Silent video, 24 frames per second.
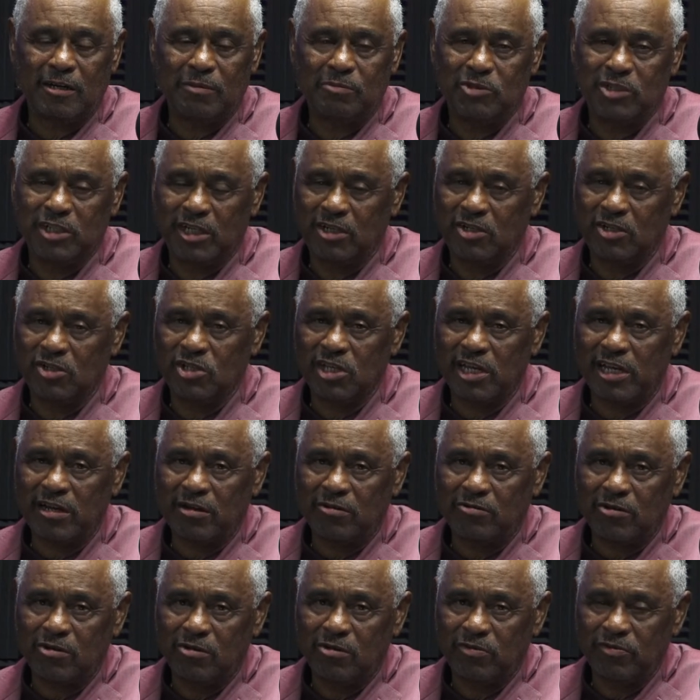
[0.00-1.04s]
Check us
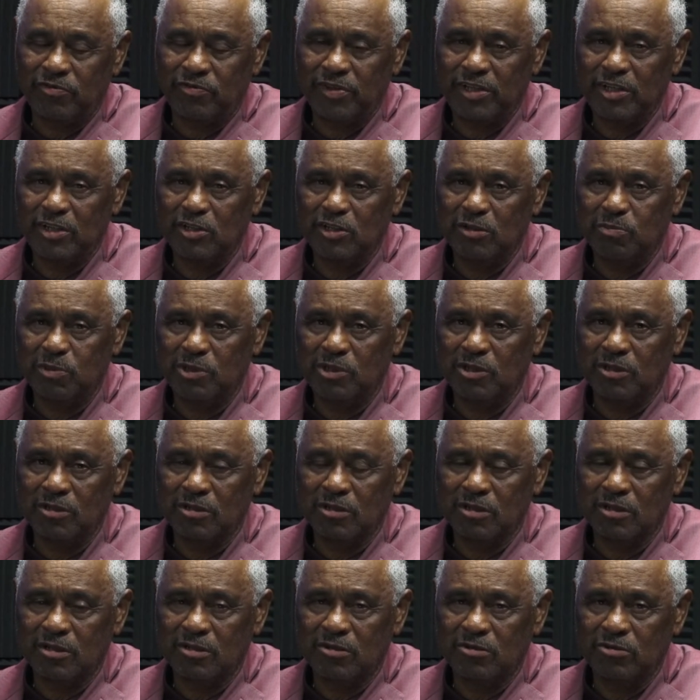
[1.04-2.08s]
out on
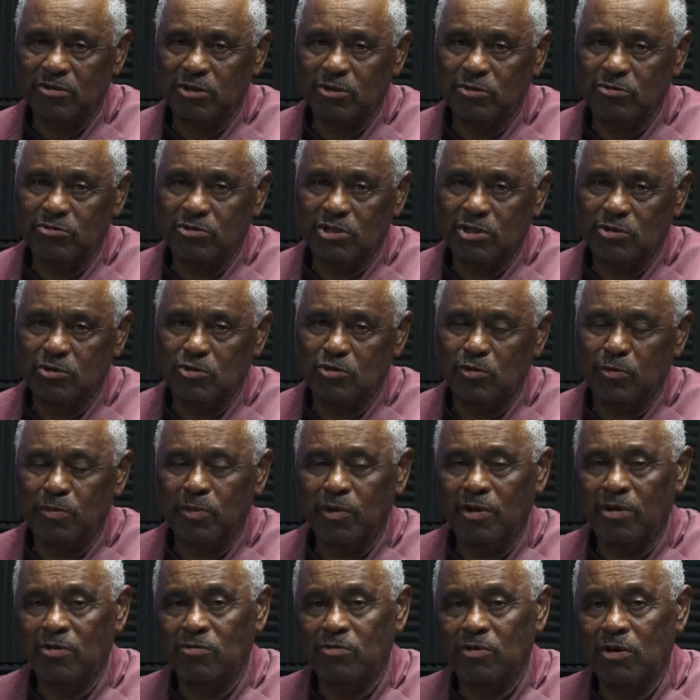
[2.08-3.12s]
Facebook, on YouTube,
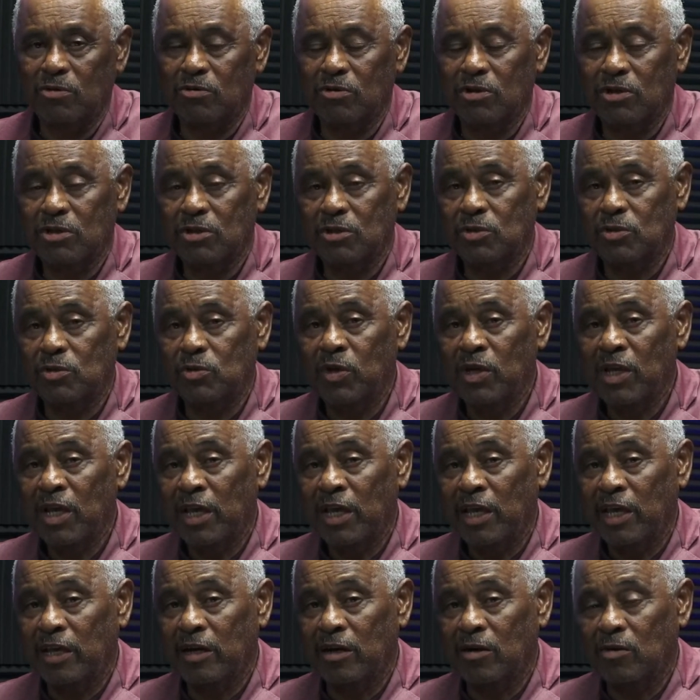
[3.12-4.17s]
on Roku,
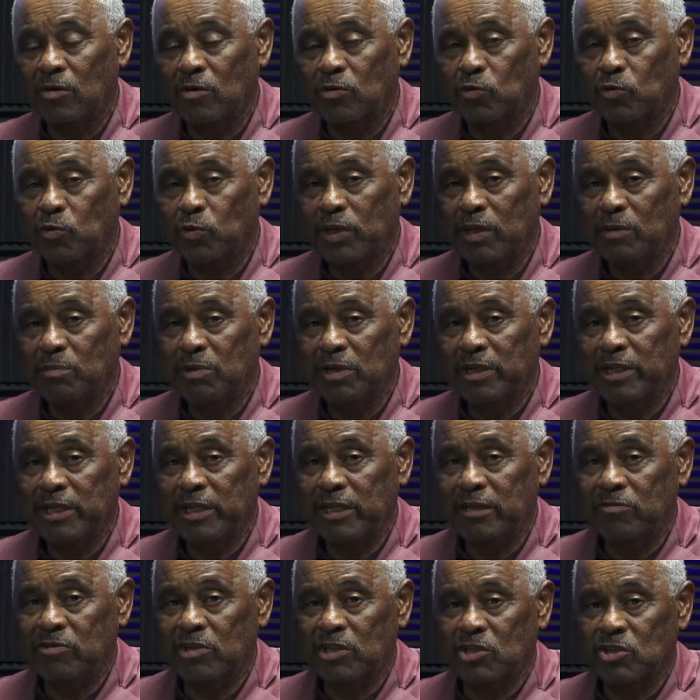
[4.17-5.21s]
and on
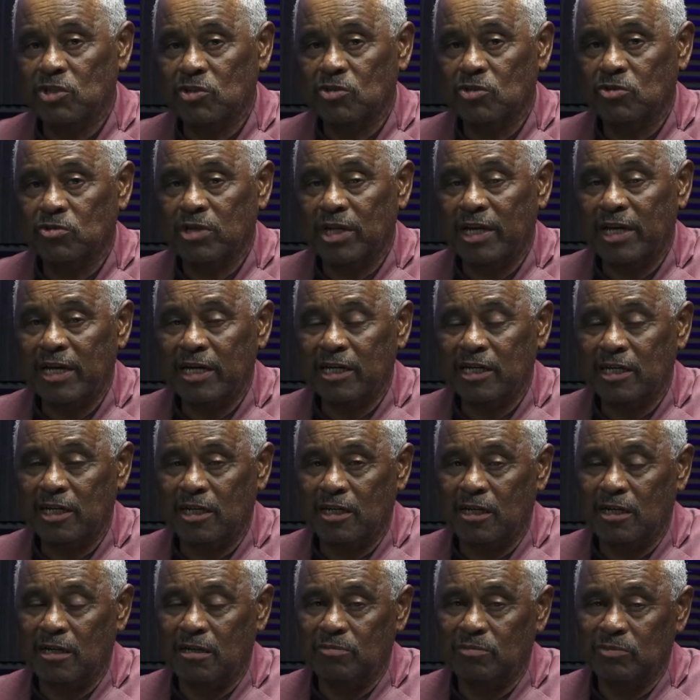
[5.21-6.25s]

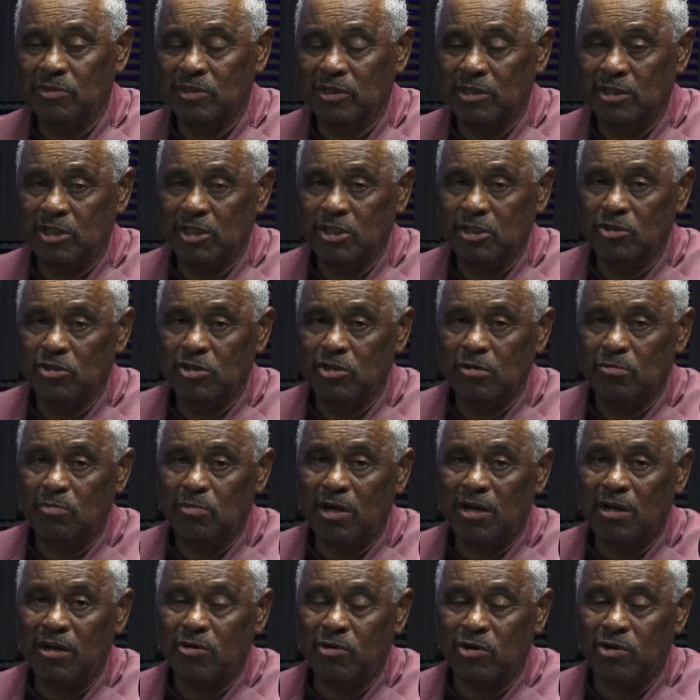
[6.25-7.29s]
WeBelieveDigital.com. Until
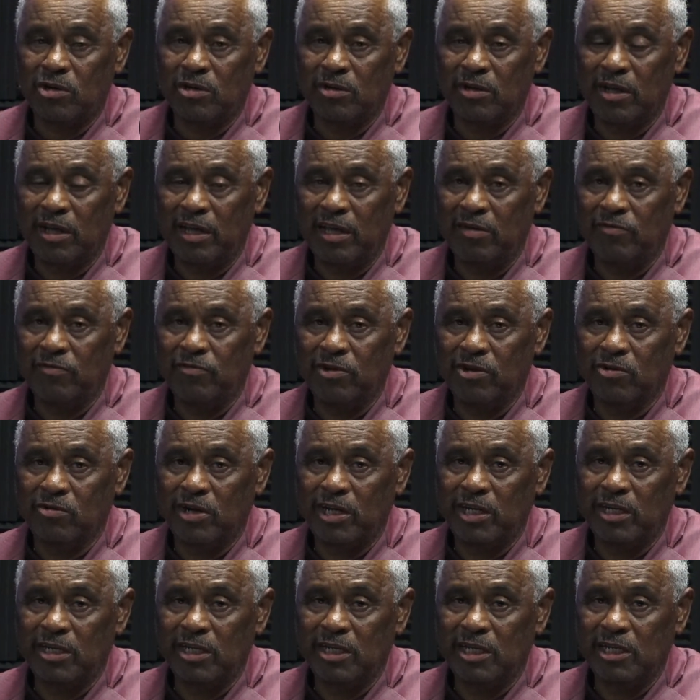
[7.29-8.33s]
tomorrow, have a
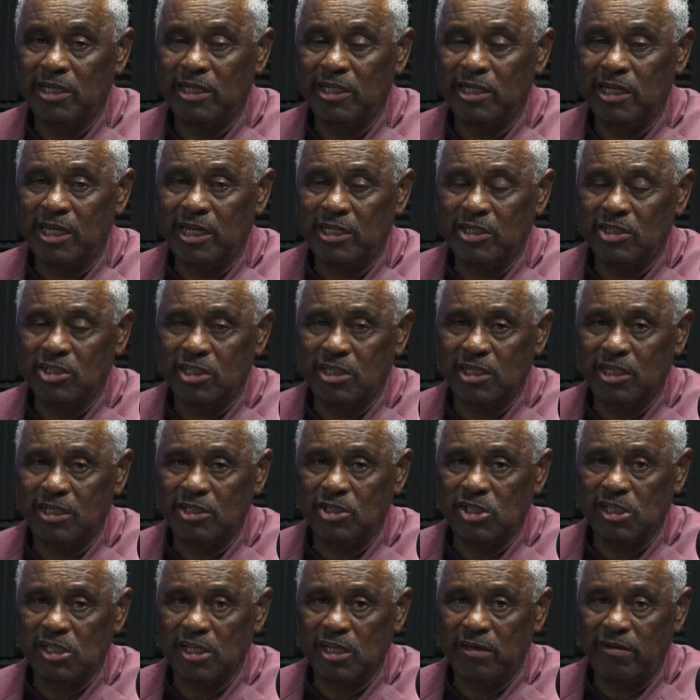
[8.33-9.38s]
great day and stay
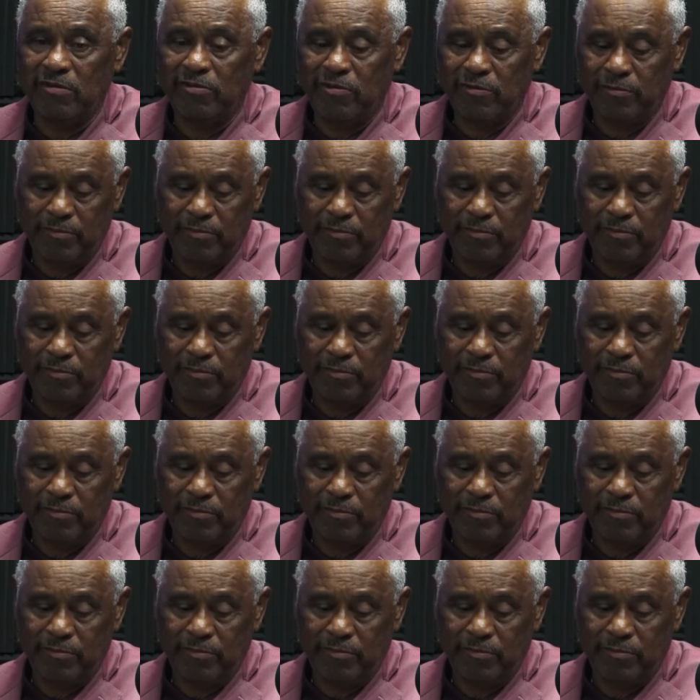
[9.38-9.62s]
safe.